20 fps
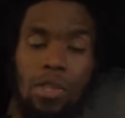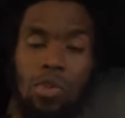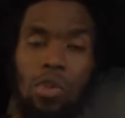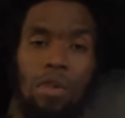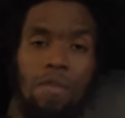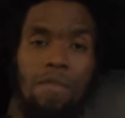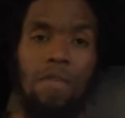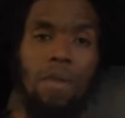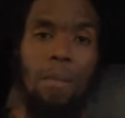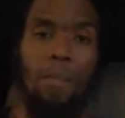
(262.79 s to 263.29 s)
So
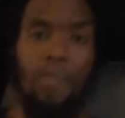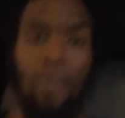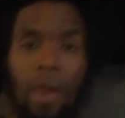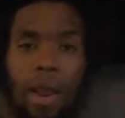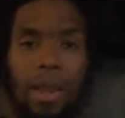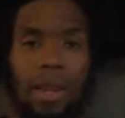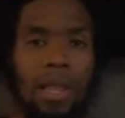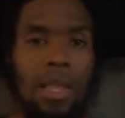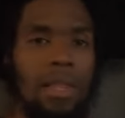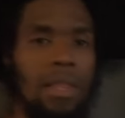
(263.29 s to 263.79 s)
if you're
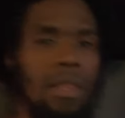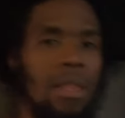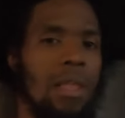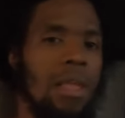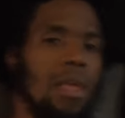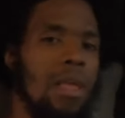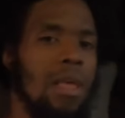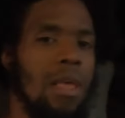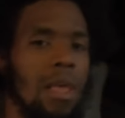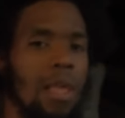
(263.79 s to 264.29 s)
pregnant,
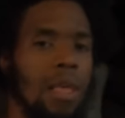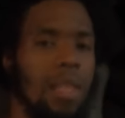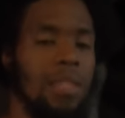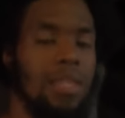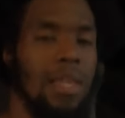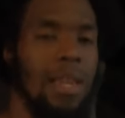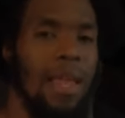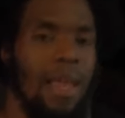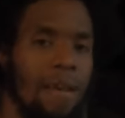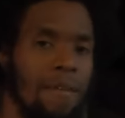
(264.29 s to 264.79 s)

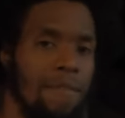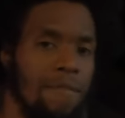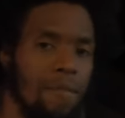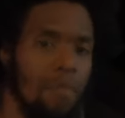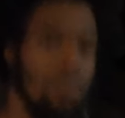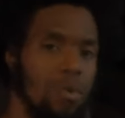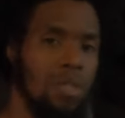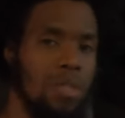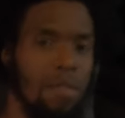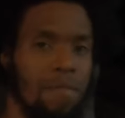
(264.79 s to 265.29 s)
it's gonna have
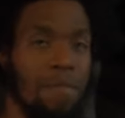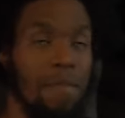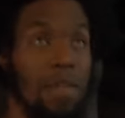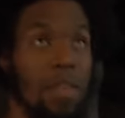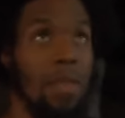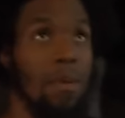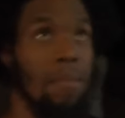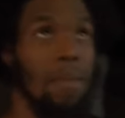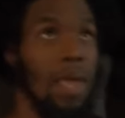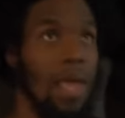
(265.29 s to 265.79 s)
foods to
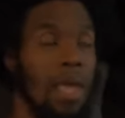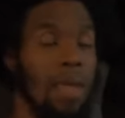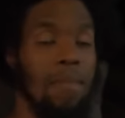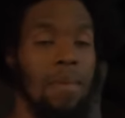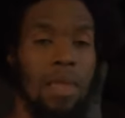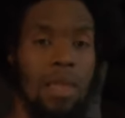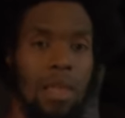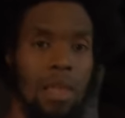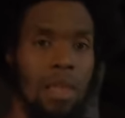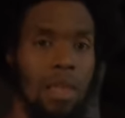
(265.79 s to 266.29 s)
feed your
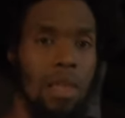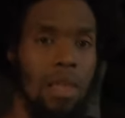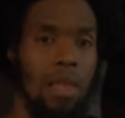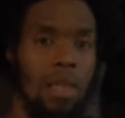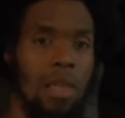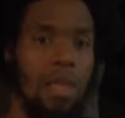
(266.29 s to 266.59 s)
baby.